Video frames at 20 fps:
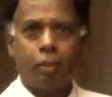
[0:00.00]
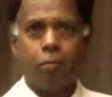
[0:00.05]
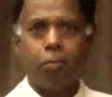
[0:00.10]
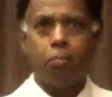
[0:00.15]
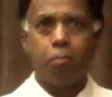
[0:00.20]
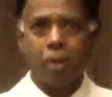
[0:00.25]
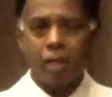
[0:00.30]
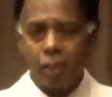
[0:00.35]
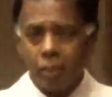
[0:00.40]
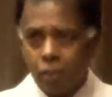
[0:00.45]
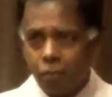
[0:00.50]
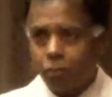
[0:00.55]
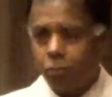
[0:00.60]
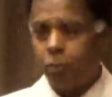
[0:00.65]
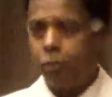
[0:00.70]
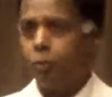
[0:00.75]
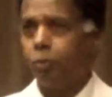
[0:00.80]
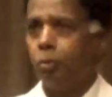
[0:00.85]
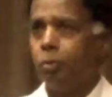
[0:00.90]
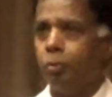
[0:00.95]
many of
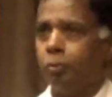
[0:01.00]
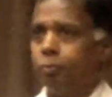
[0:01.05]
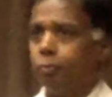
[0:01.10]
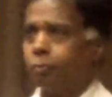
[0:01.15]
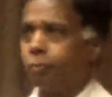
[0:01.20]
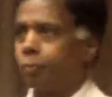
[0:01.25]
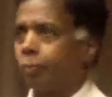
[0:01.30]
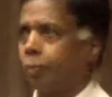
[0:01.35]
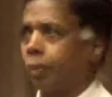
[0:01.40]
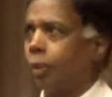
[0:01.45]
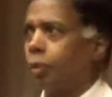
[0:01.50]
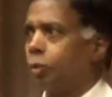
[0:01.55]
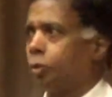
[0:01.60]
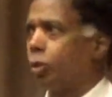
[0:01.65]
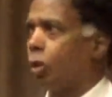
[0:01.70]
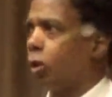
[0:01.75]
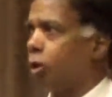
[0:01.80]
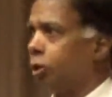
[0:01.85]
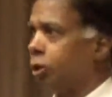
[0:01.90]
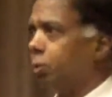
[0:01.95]
you
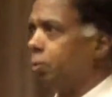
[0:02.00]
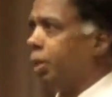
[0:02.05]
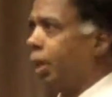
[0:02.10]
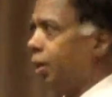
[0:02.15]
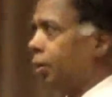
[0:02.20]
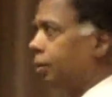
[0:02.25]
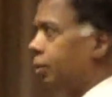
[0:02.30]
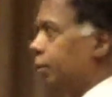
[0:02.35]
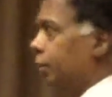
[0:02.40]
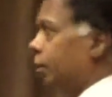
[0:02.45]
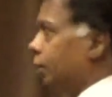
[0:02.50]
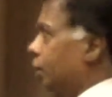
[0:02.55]
talked about,